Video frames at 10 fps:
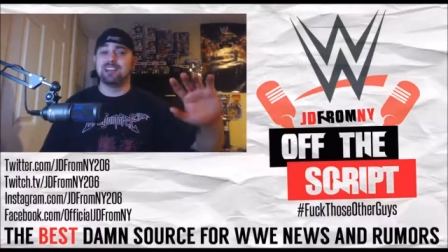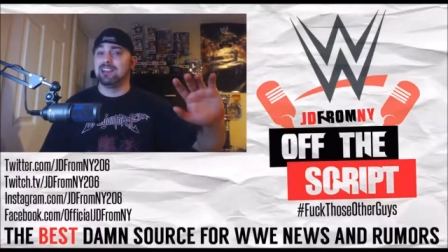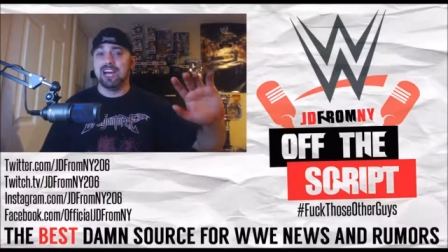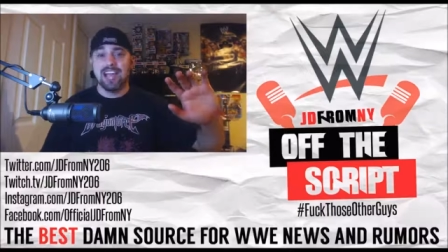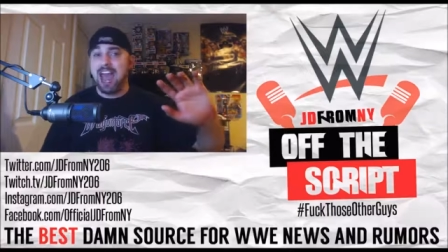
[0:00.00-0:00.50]
I
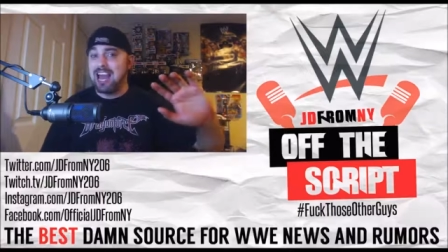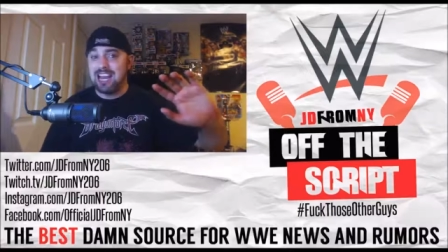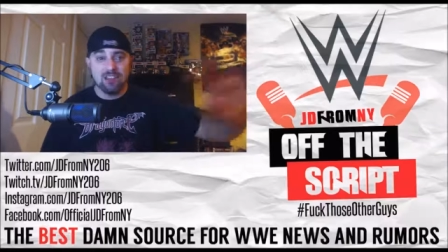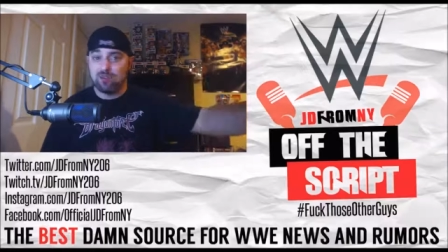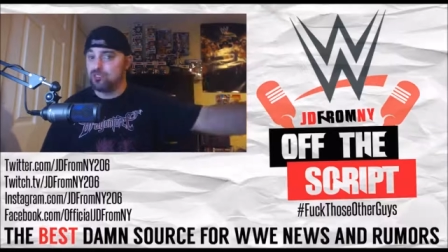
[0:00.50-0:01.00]
didn't like
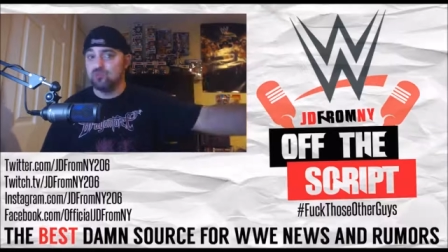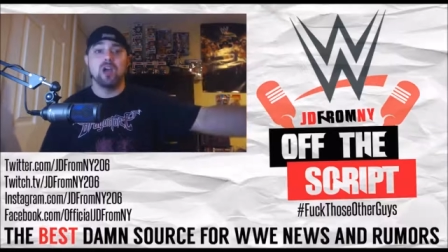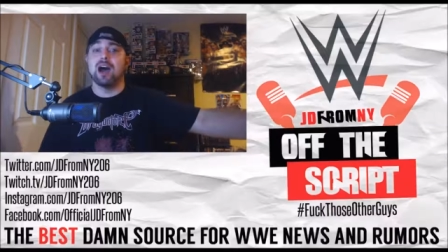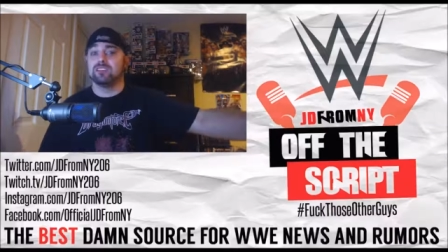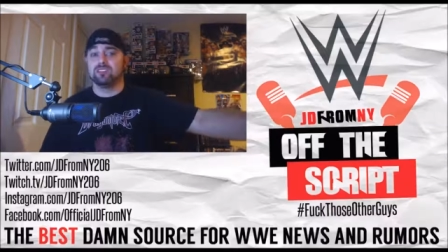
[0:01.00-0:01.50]
any of those
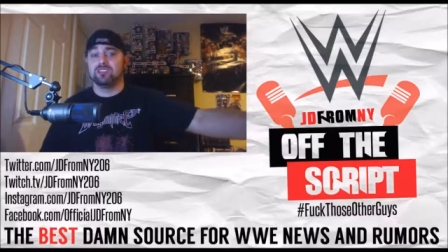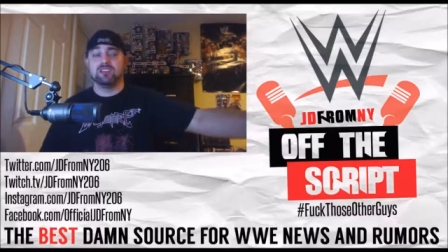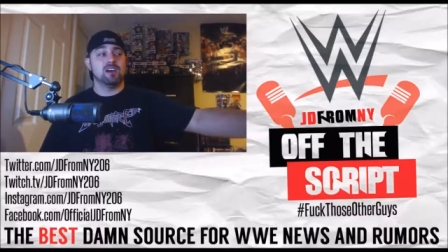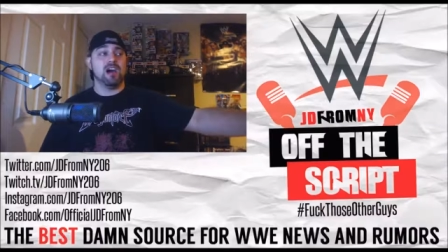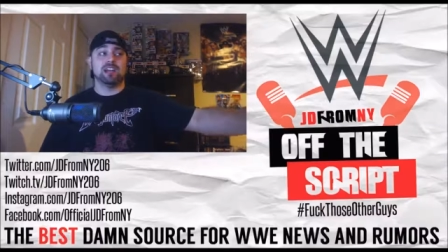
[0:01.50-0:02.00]
two guys.